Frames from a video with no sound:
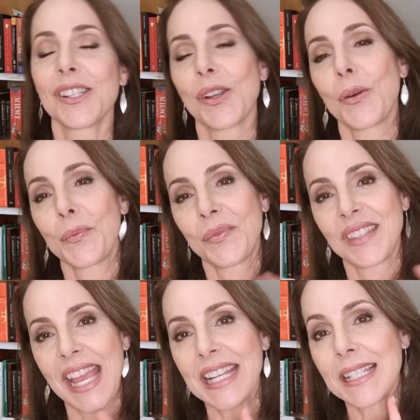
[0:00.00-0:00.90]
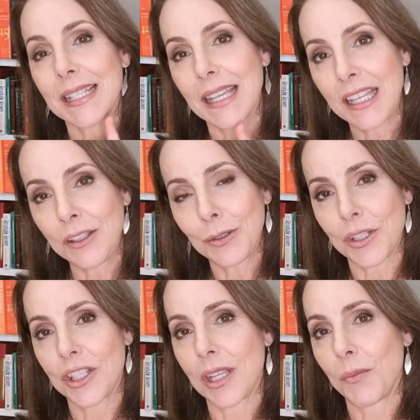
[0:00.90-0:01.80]
So that is
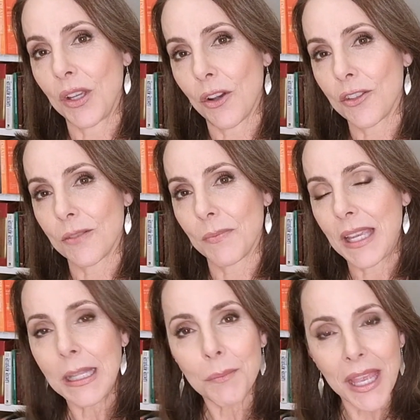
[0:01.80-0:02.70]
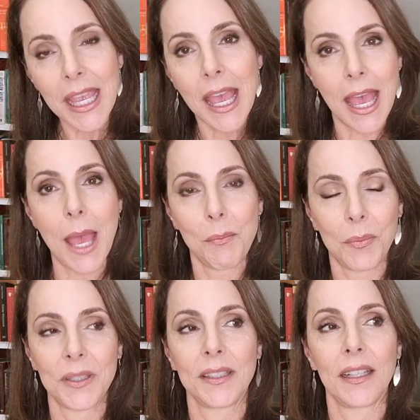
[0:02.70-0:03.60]
interesting because it may
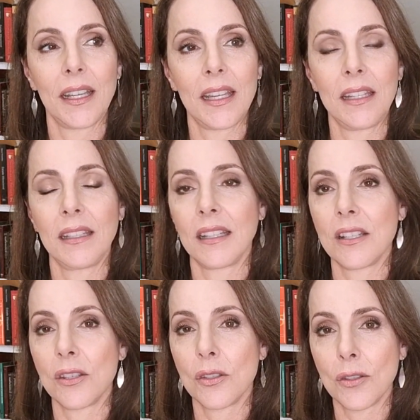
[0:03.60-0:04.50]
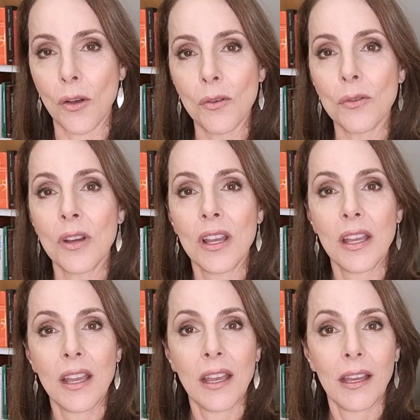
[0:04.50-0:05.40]
happen in a so
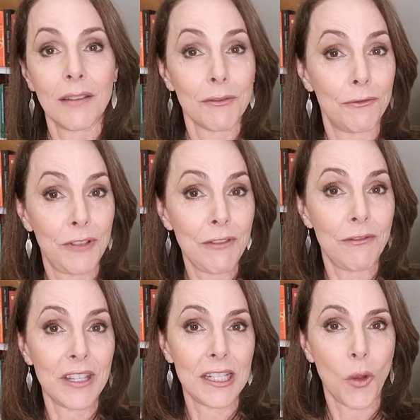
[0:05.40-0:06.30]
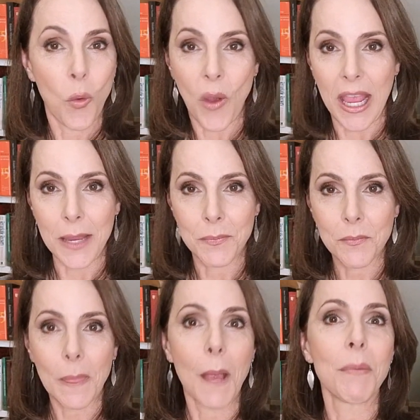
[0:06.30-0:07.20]
vivid way,
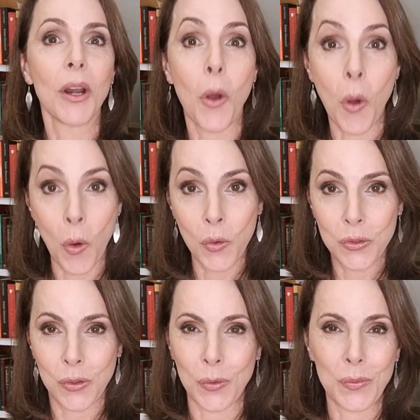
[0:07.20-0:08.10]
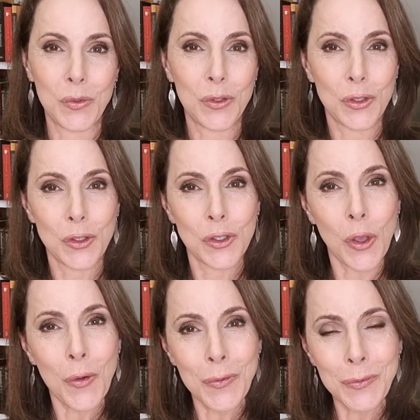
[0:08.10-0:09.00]
but also so